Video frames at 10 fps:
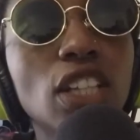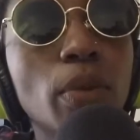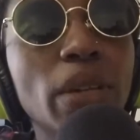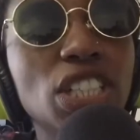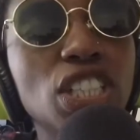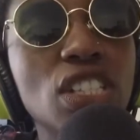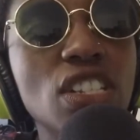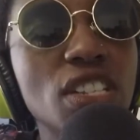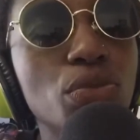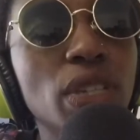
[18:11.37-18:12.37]
her, but she's
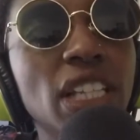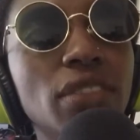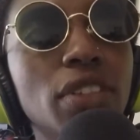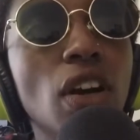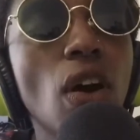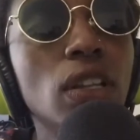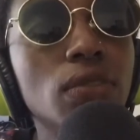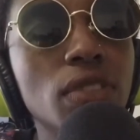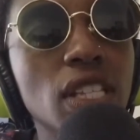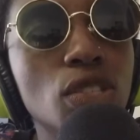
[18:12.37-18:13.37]
just reliving all
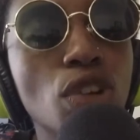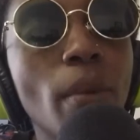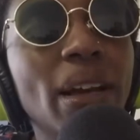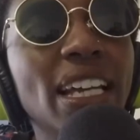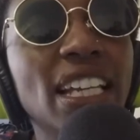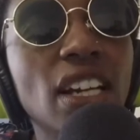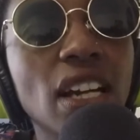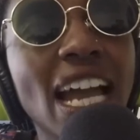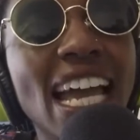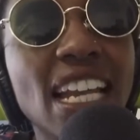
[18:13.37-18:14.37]
of this trauma in
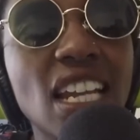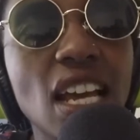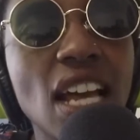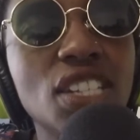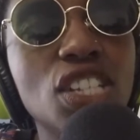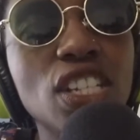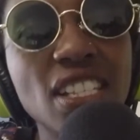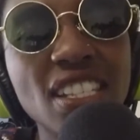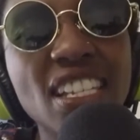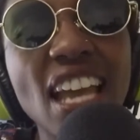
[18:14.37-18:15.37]
her head as
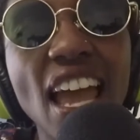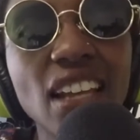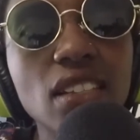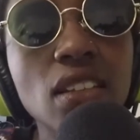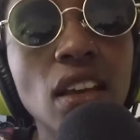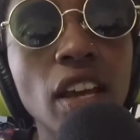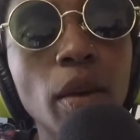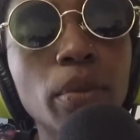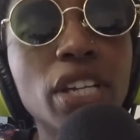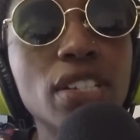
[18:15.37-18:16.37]
she's dead?
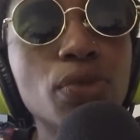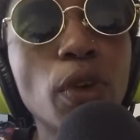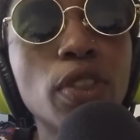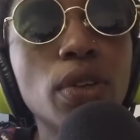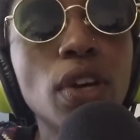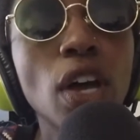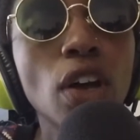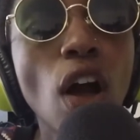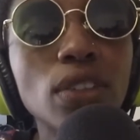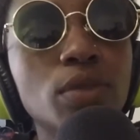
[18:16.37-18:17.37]
Because for the
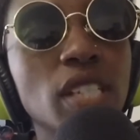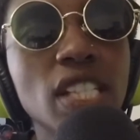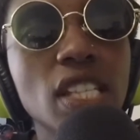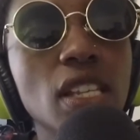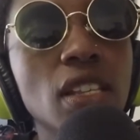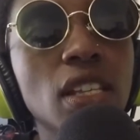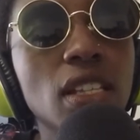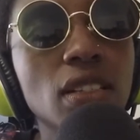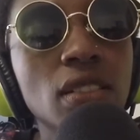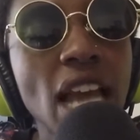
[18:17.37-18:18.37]
convicts,
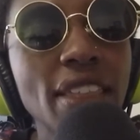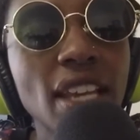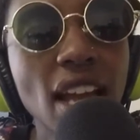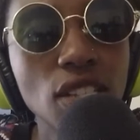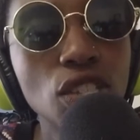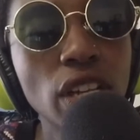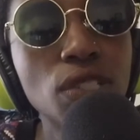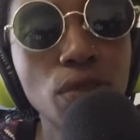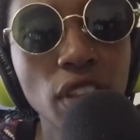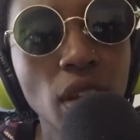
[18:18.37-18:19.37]
nothing has
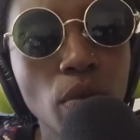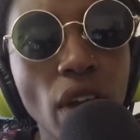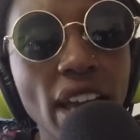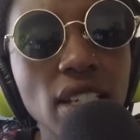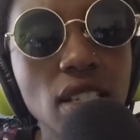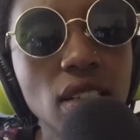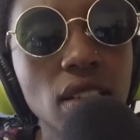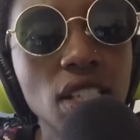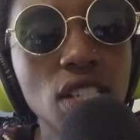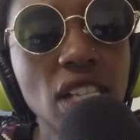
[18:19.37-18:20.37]
changed for them, right?
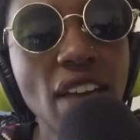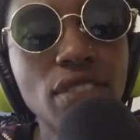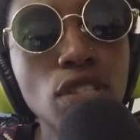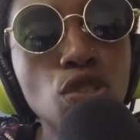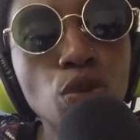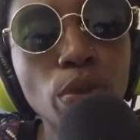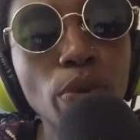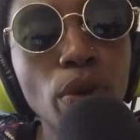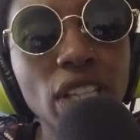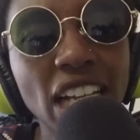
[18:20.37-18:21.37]
They just have these 2
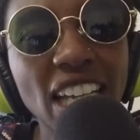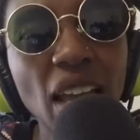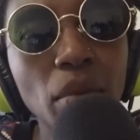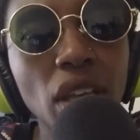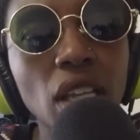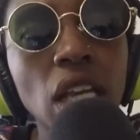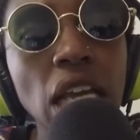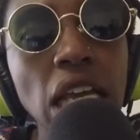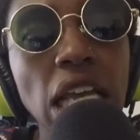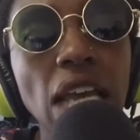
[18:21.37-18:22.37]
people that came in
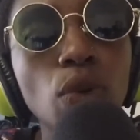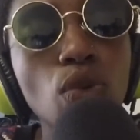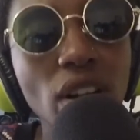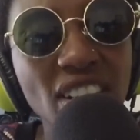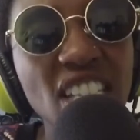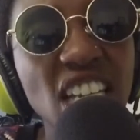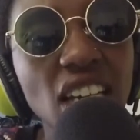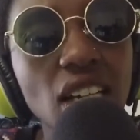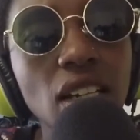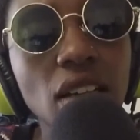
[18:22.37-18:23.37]
who are
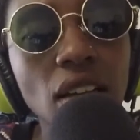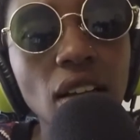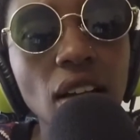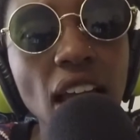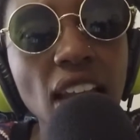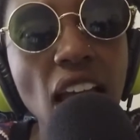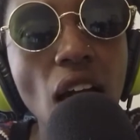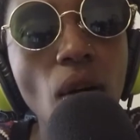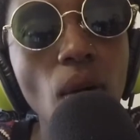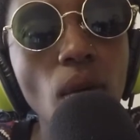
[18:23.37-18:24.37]
sick, and
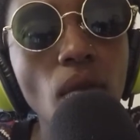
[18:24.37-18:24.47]
now...